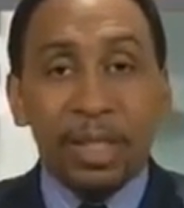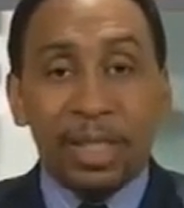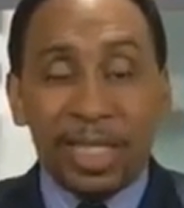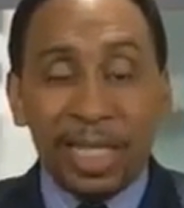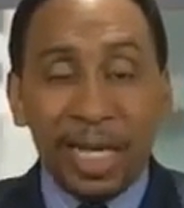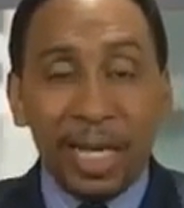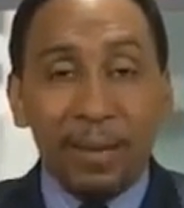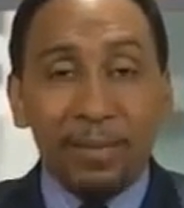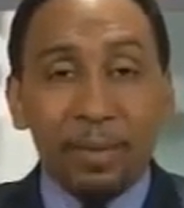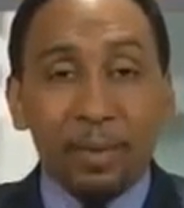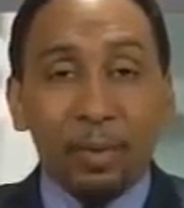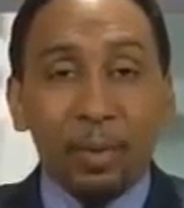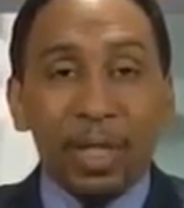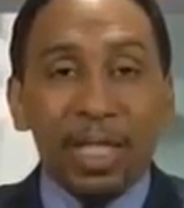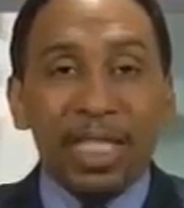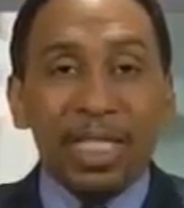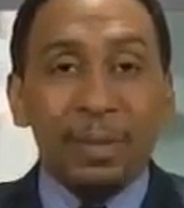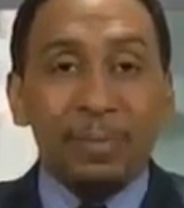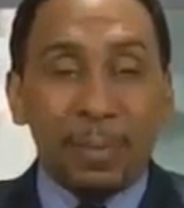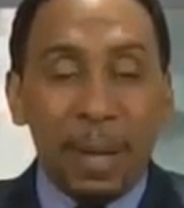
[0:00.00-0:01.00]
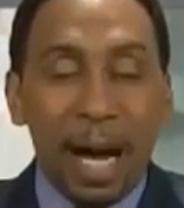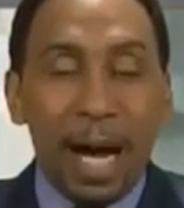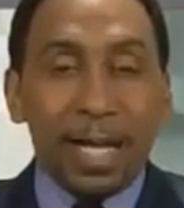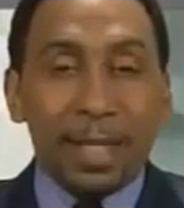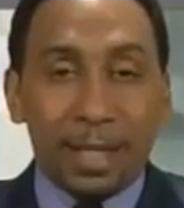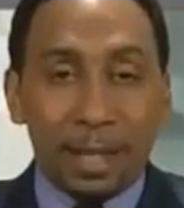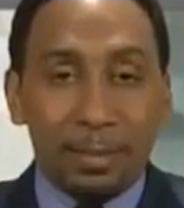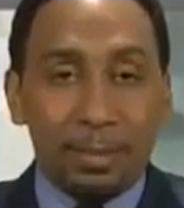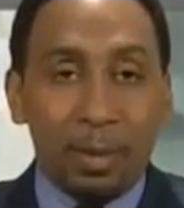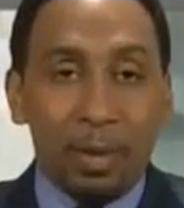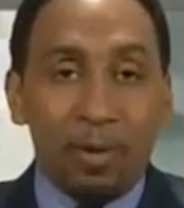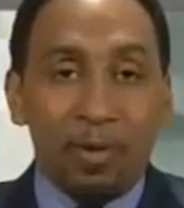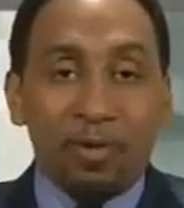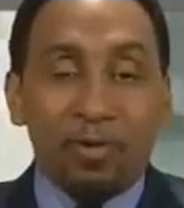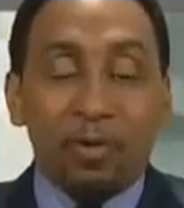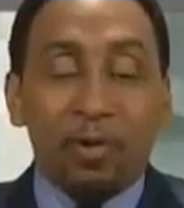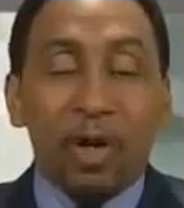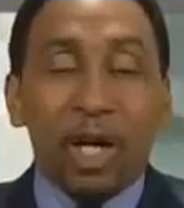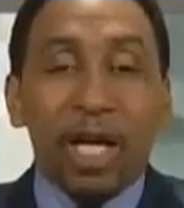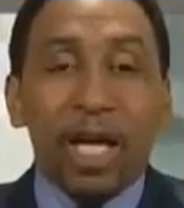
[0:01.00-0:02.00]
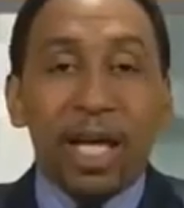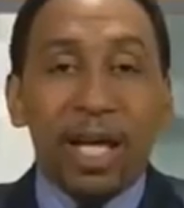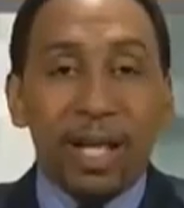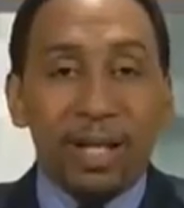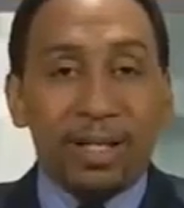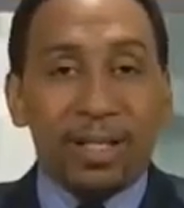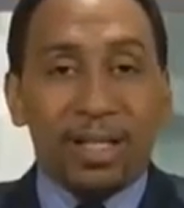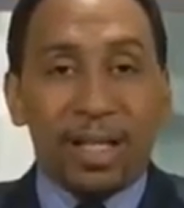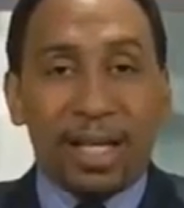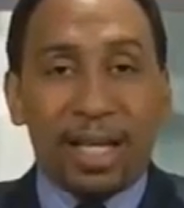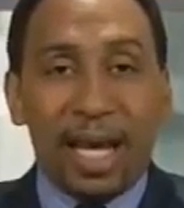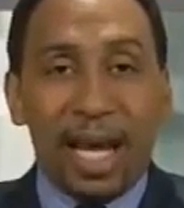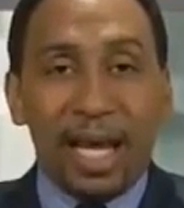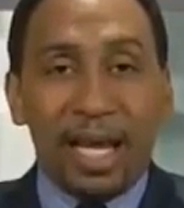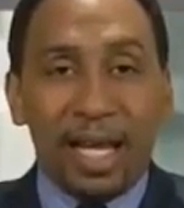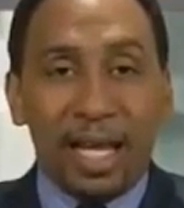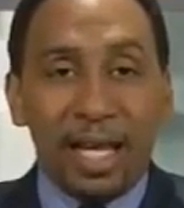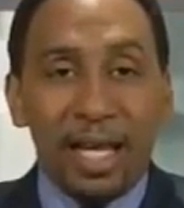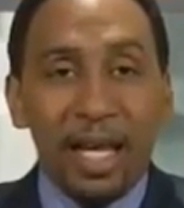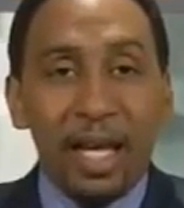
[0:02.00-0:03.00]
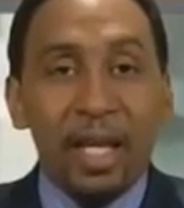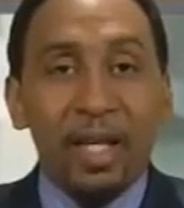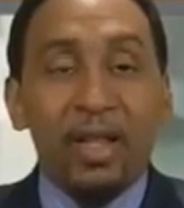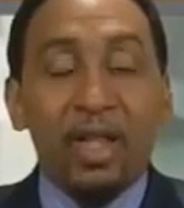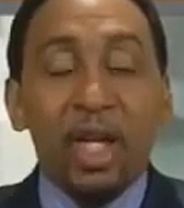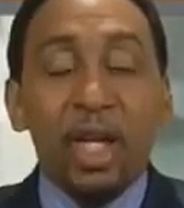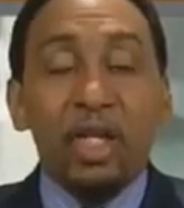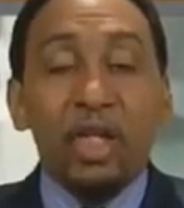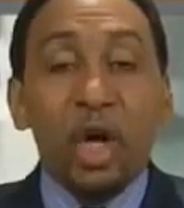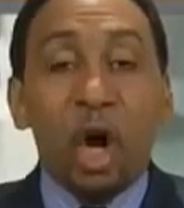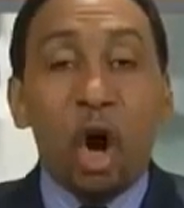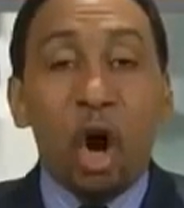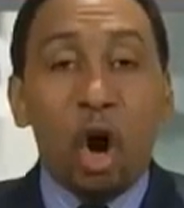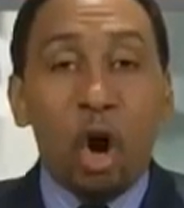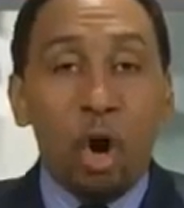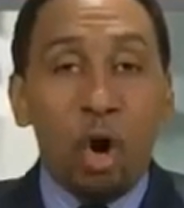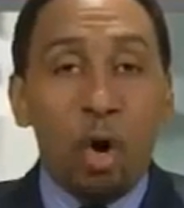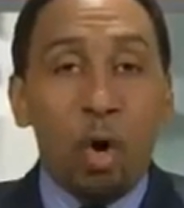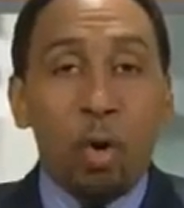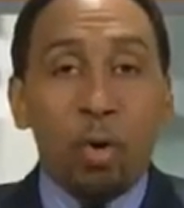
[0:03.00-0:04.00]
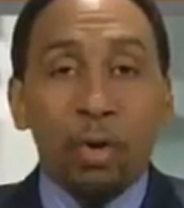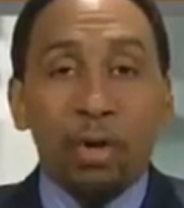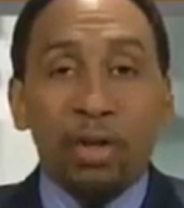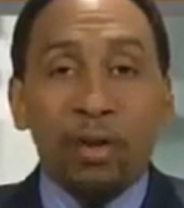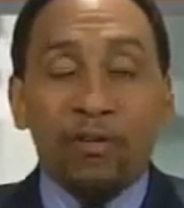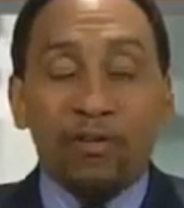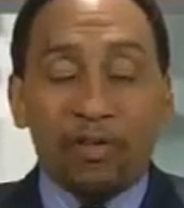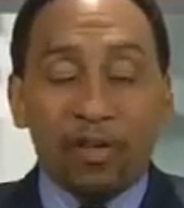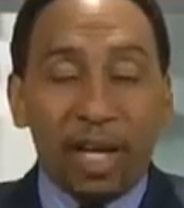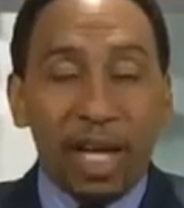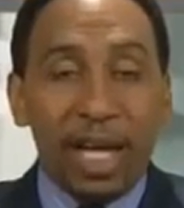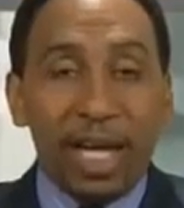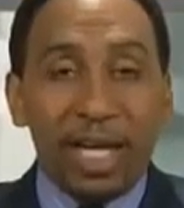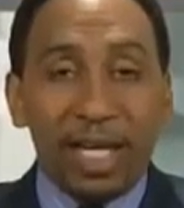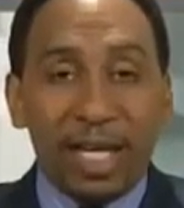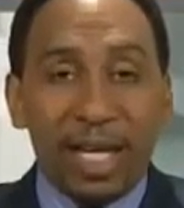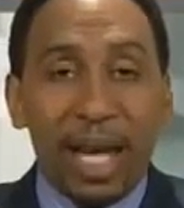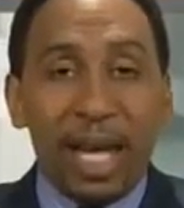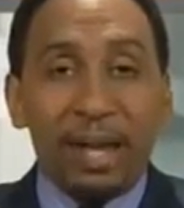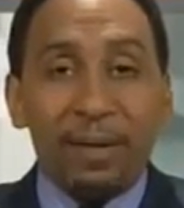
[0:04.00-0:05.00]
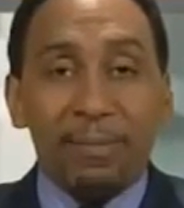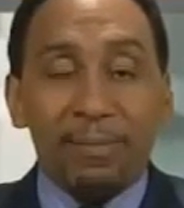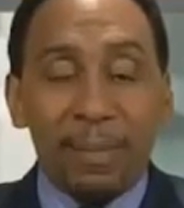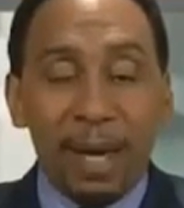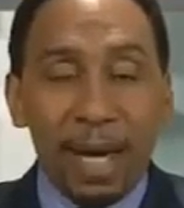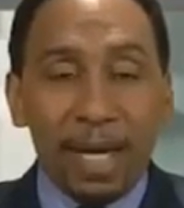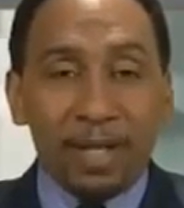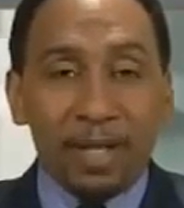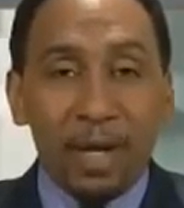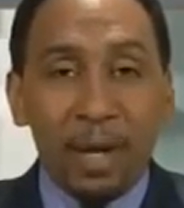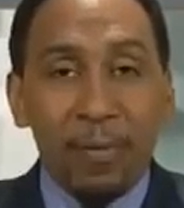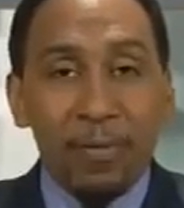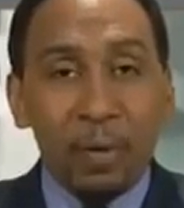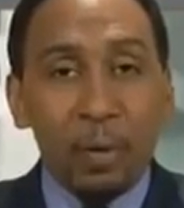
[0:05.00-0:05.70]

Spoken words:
deemed responsible for instigating this whole Deflategate mess,